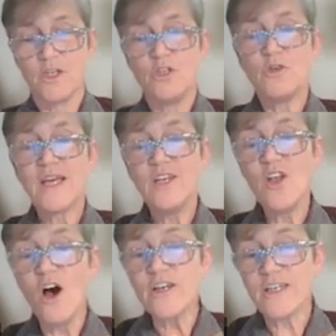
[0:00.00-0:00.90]
you
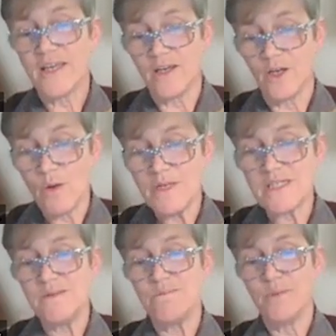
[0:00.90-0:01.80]
cannot get
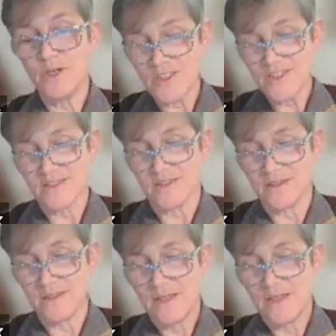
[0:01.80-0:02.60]
agreement in person.